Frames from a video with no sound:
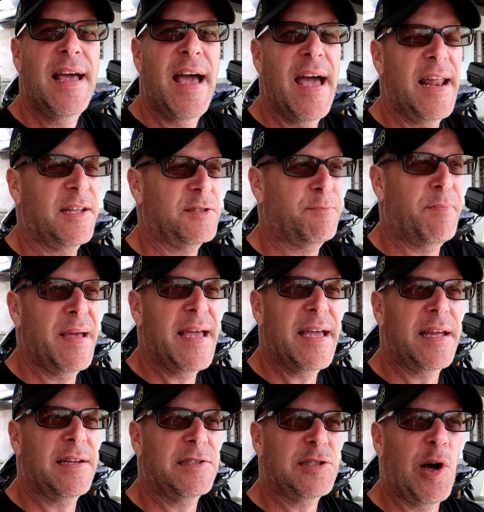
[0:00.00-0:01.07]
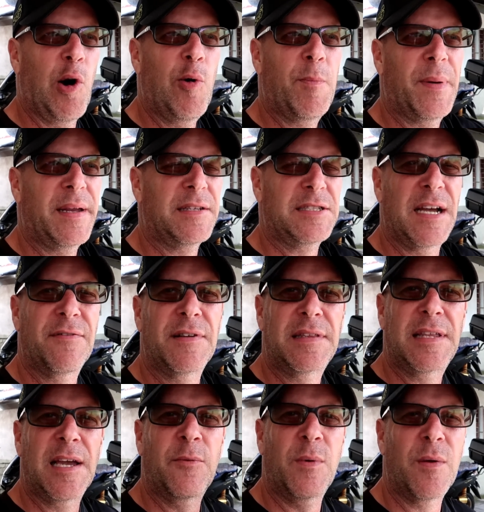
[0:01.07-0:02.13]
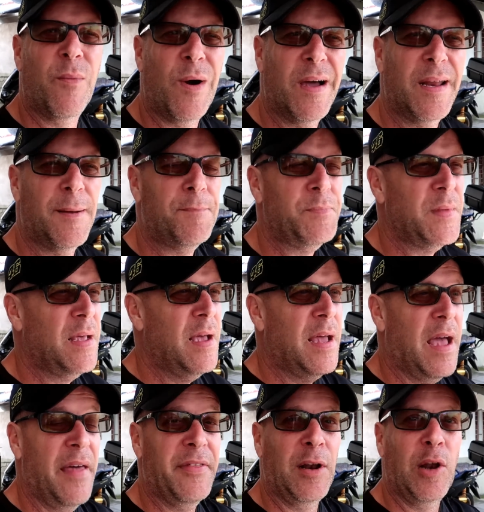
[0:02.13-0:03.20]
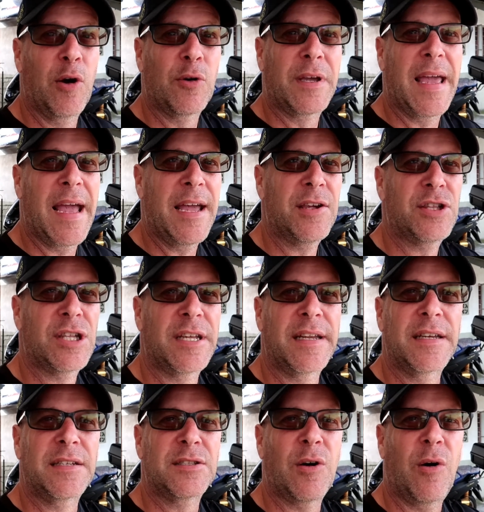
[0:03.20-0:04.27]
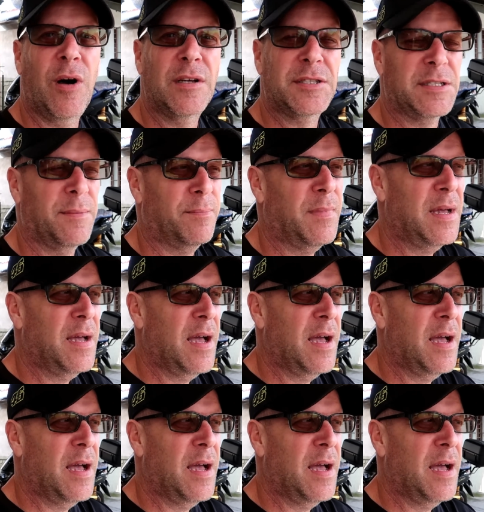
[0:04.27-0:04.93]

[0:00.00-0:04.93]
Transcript: and it's big and it's open, it's everything we want it, and the location is awesome.